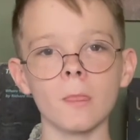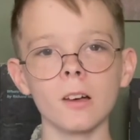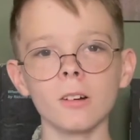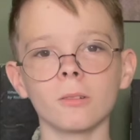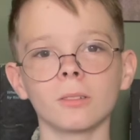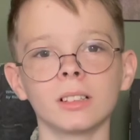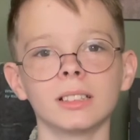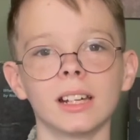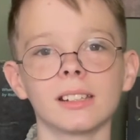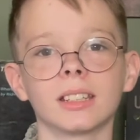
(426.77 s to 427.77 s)
Oh,
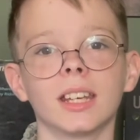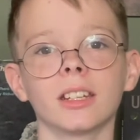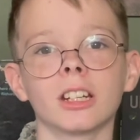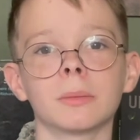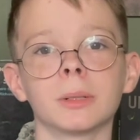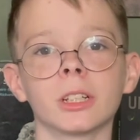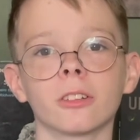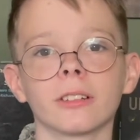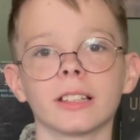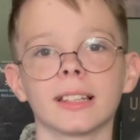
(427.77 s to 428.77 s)
and a day on
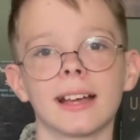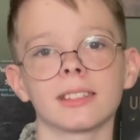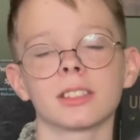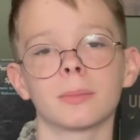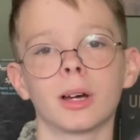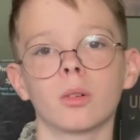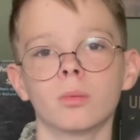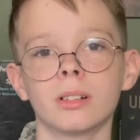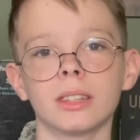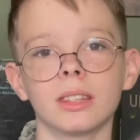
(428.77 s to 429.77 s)
Mercury lasts
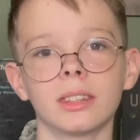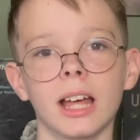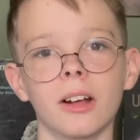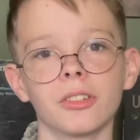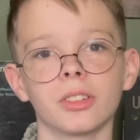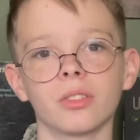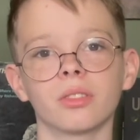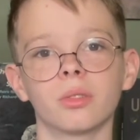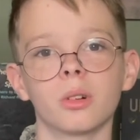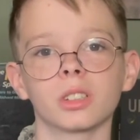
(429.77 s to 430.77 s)
about
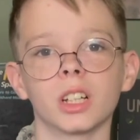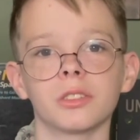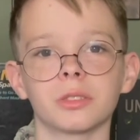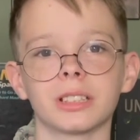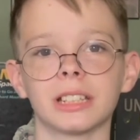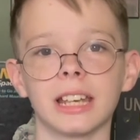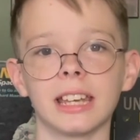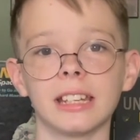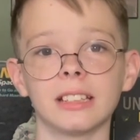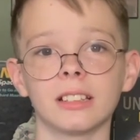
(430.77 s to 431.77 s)

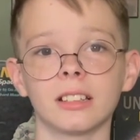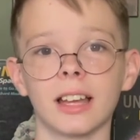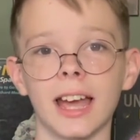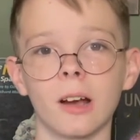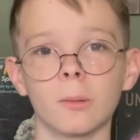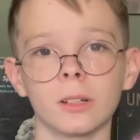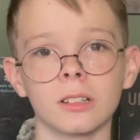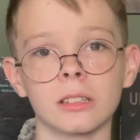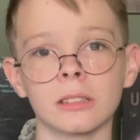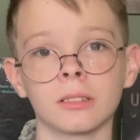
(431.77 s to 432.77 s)
1,408
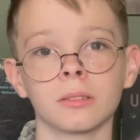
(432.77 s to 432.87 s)
hours,